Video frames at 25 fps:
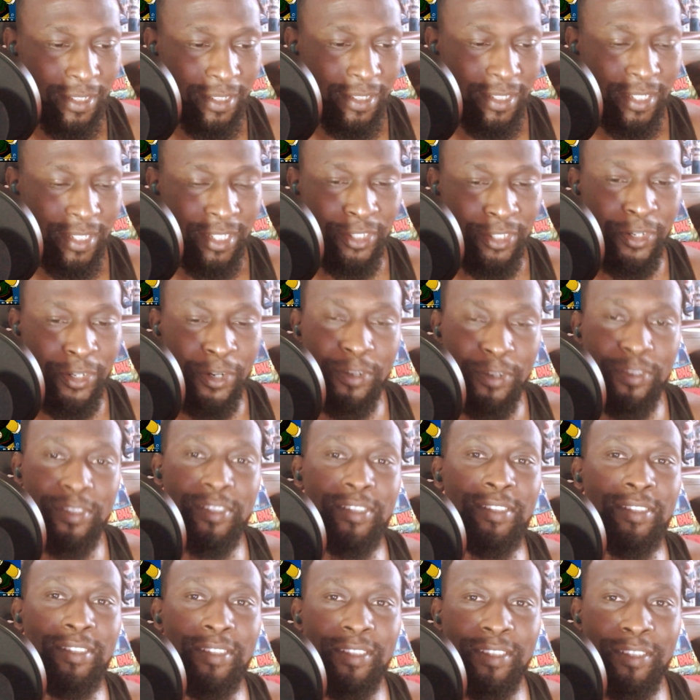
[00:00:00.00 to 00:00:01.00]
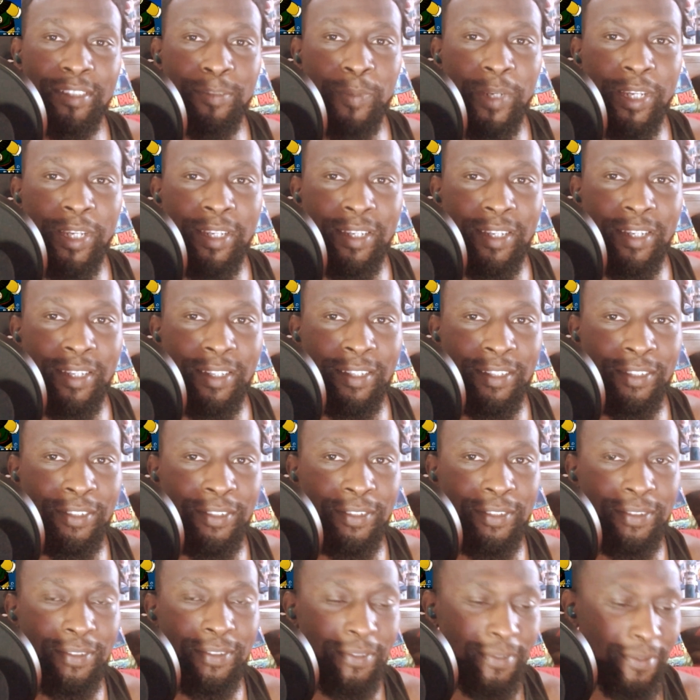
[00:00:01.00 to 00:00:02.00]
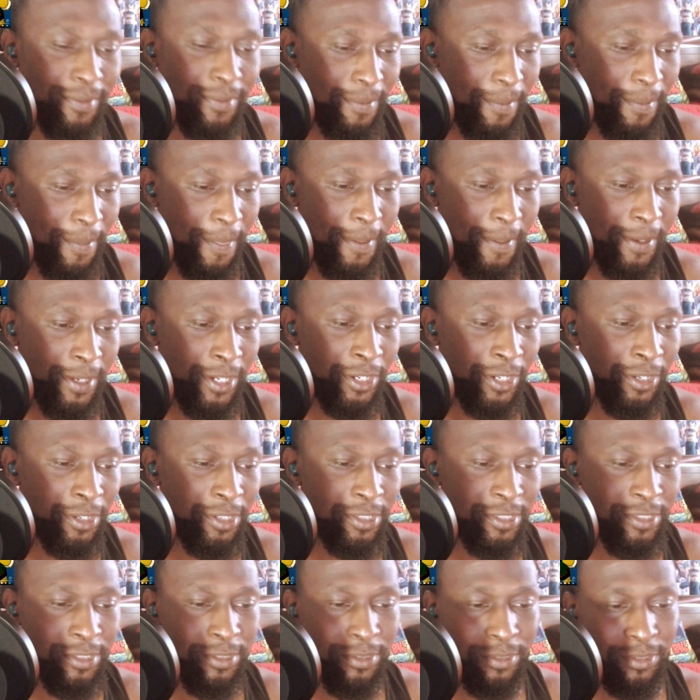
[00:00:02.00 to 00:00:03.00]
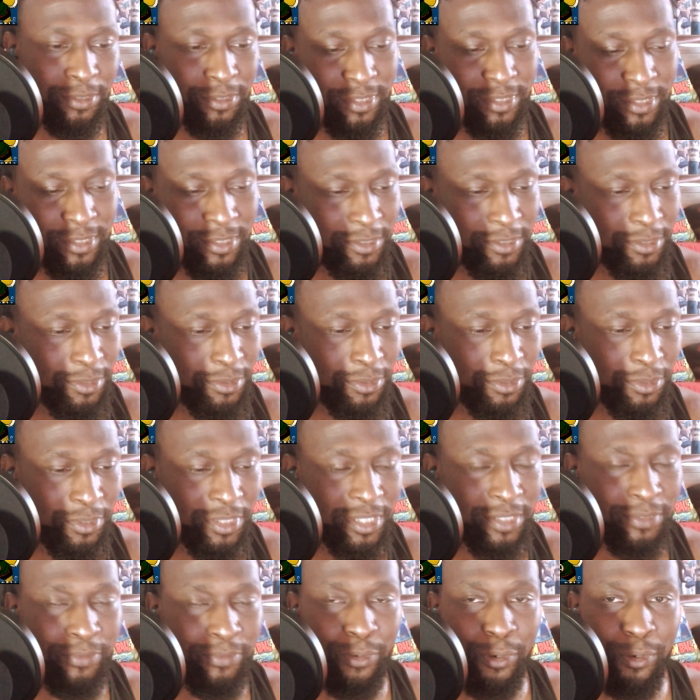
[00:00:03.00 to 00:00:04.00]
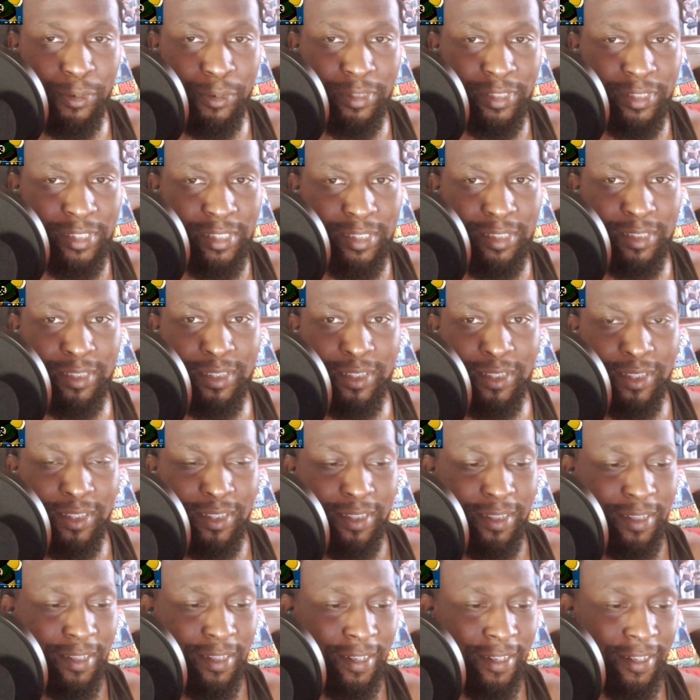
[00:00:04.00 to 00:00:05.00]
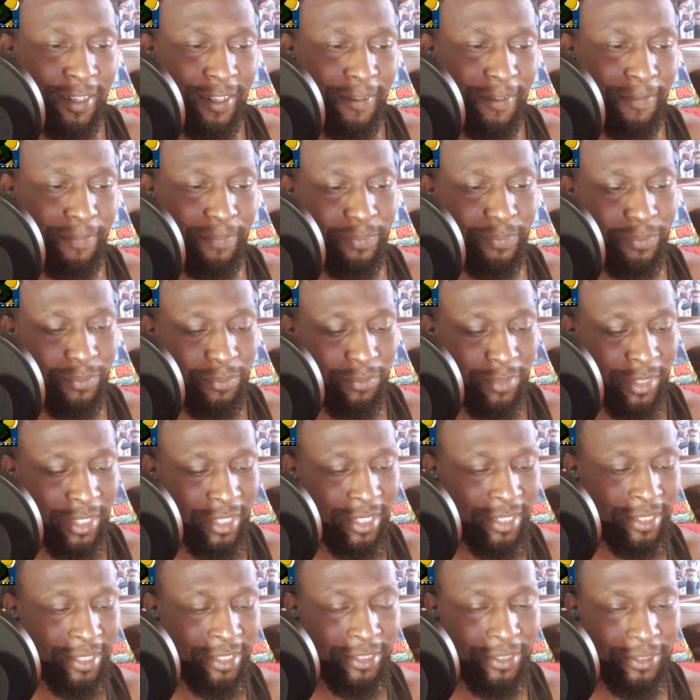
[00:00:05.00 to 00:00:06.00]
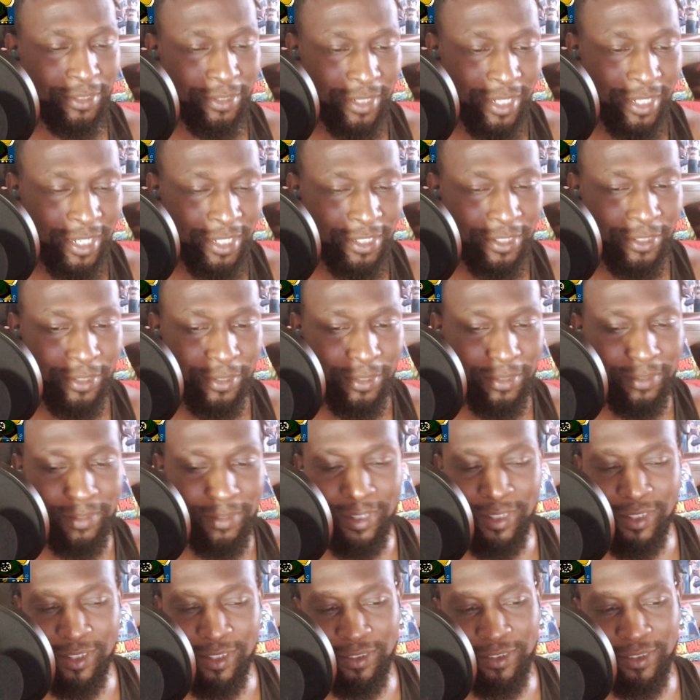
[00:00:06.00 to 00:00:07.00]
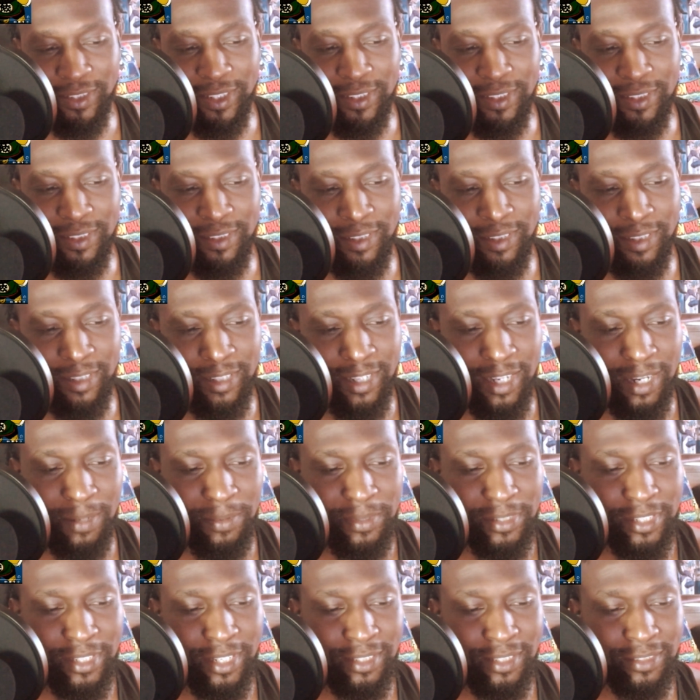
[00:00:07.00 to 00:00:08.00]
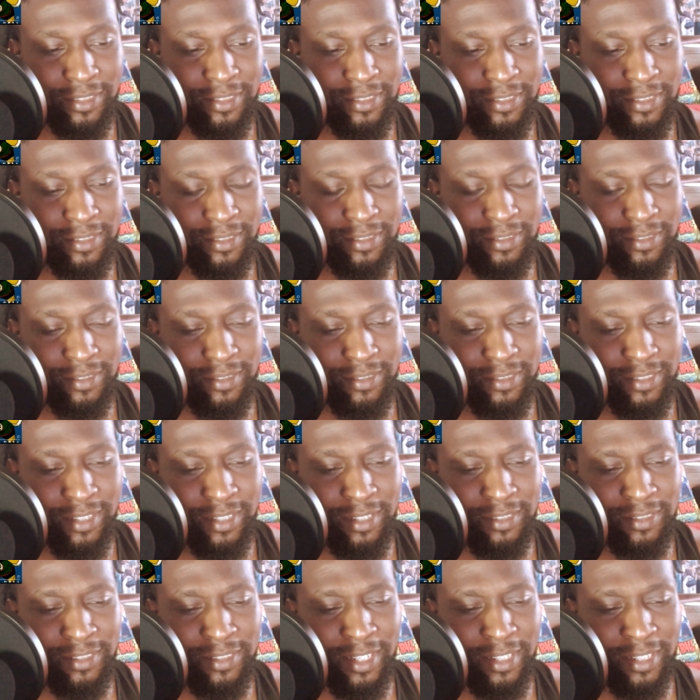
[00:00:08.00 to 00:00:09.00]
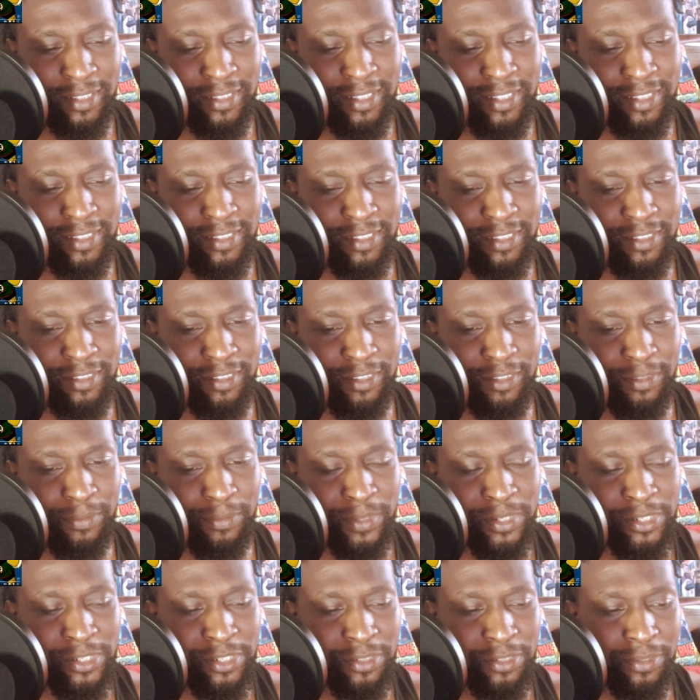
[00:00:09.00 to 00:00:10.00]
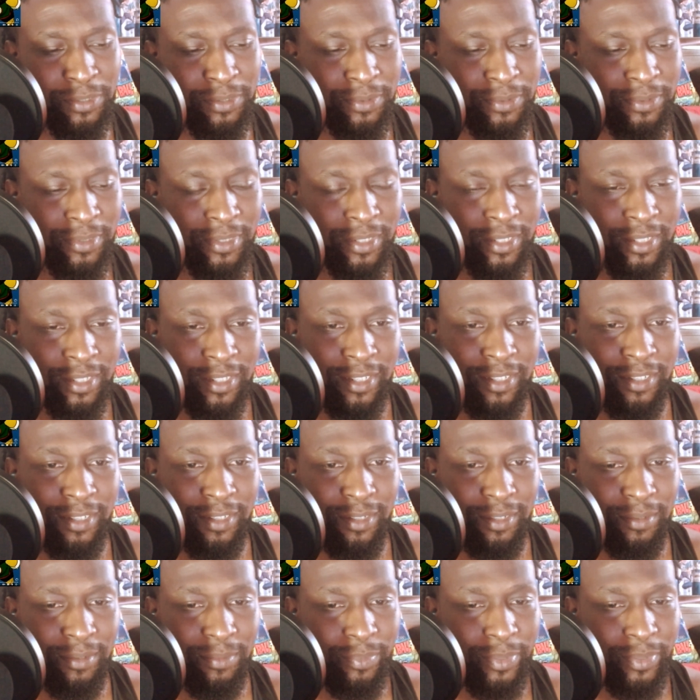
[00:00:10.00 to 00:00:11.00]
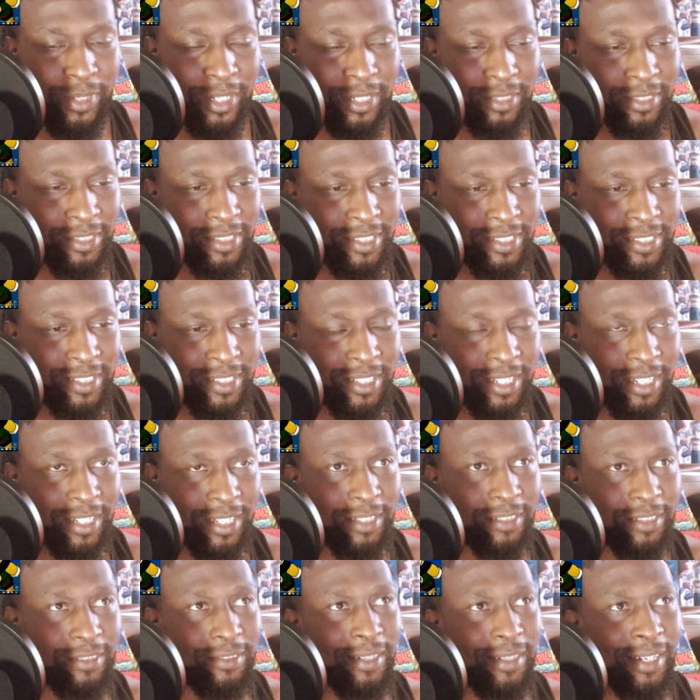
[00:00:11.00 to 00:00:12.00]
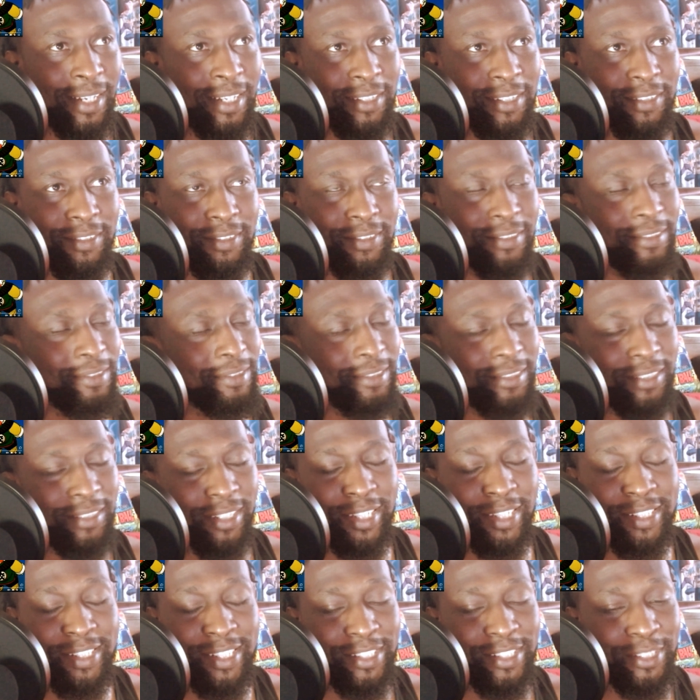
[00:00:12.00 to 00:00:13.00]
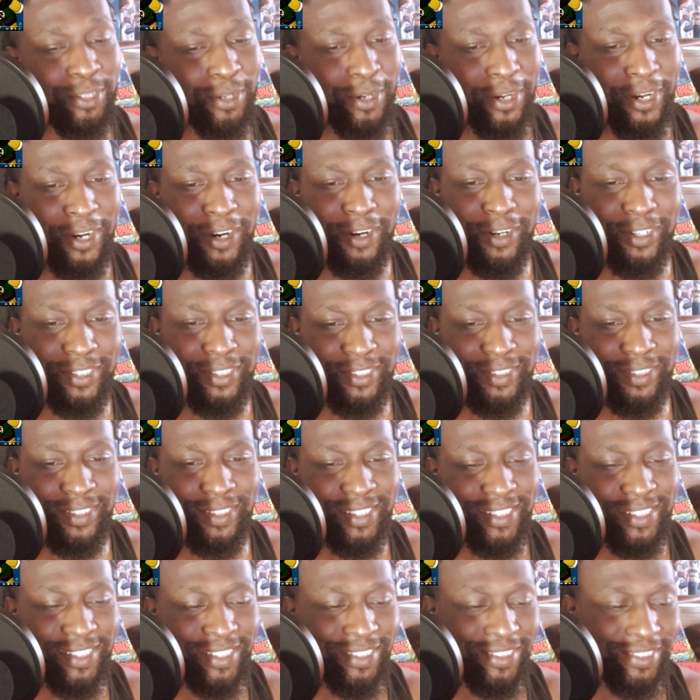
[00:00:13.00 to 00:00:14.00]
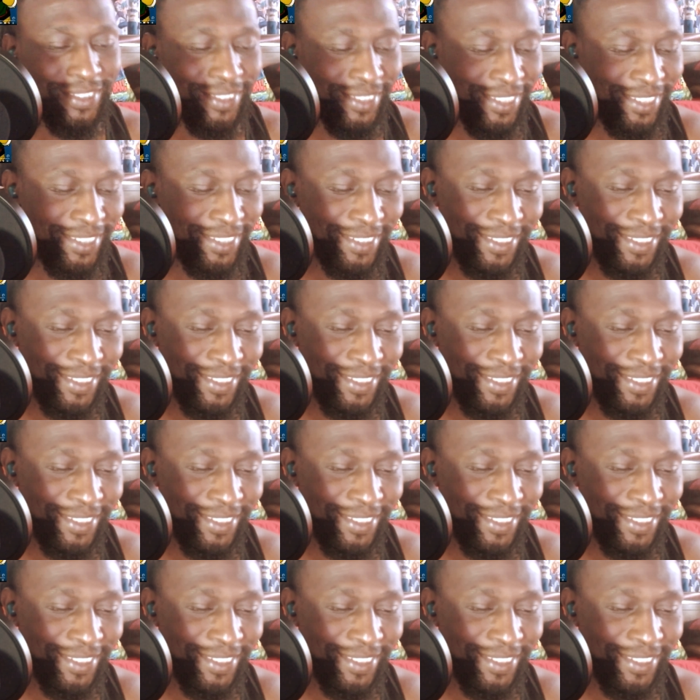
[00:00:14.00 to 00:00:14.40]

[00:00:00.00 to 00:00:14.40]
it hurts speaking. You know, it hurts to do this voice. But you know, I don't know. I don't think Kami sounds like this in the original, but this is like, I don't know, it's just so hard to listen to.